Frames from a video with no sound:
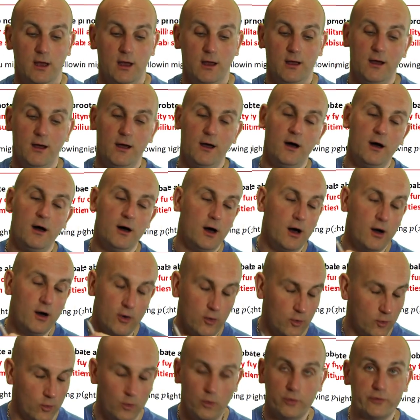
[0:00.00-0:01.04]
are,
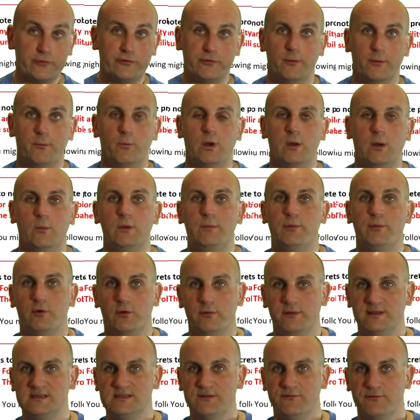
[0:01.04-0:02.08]
are awesome when we put
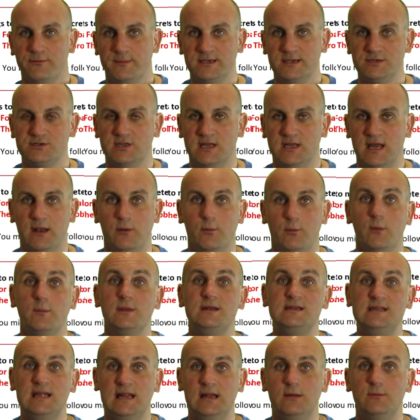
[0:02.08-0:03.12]
all this information together. When we're
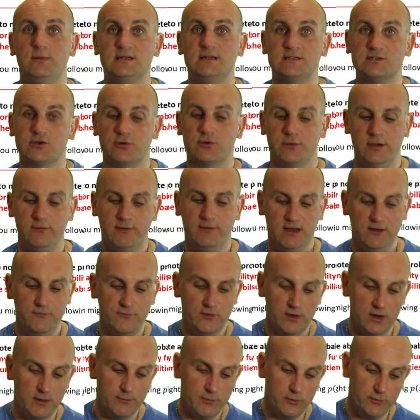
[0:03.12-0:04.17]
dealing with discrete random
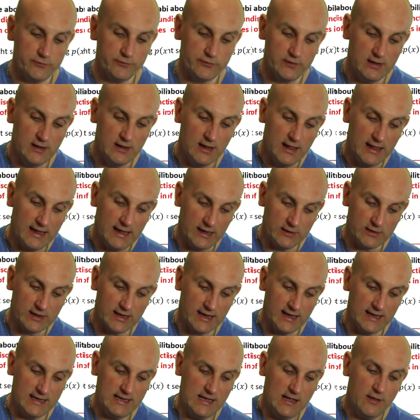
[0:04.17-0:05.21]
variables,
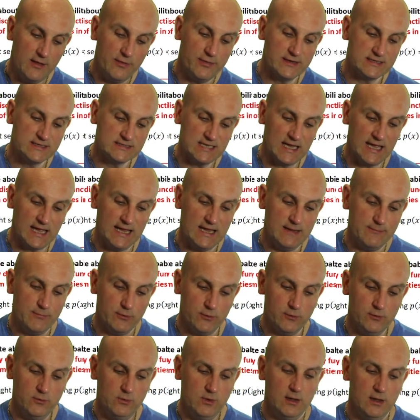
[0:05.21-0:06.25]
okay, the
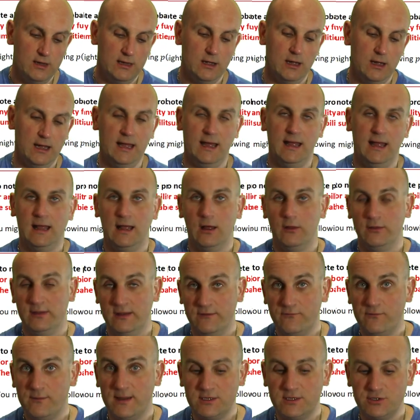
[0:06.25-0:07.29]
table uh, and the
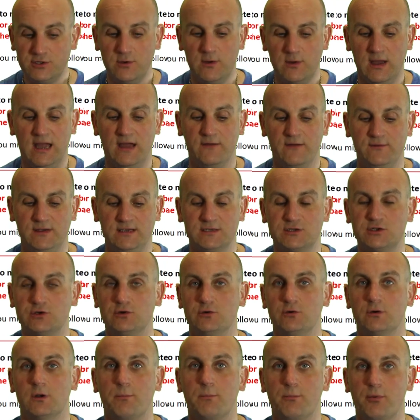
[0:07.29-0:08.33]
information you have is
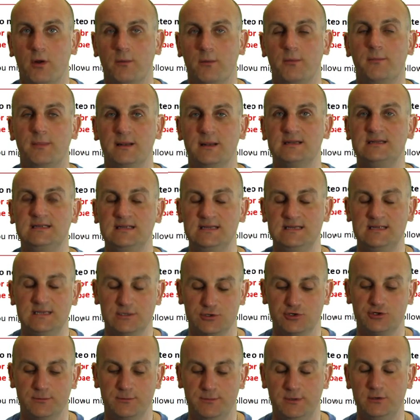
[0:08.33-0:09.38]
called a probability
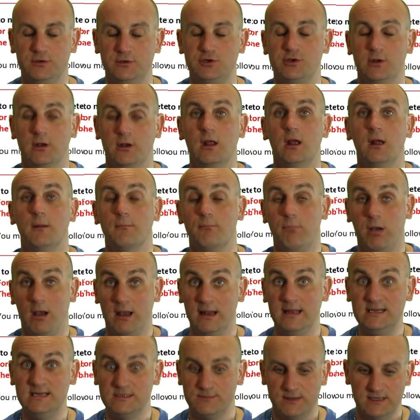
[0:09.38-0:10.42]
distribution.
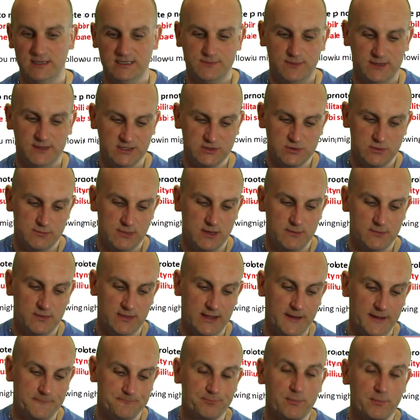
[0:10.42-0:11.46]
Please, please, please remember
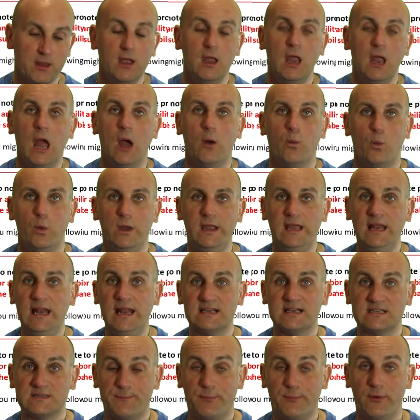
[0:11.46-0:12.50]
that. And we can
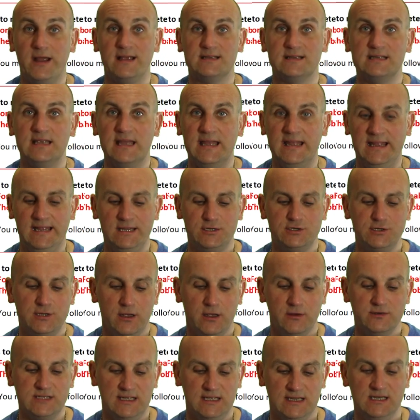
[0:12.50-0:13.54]
express each of
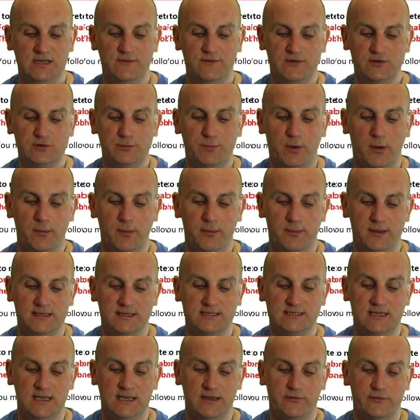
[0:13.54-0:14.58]
those individual
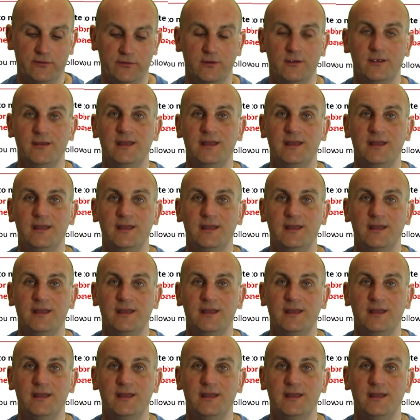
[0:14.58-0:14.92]
probabilities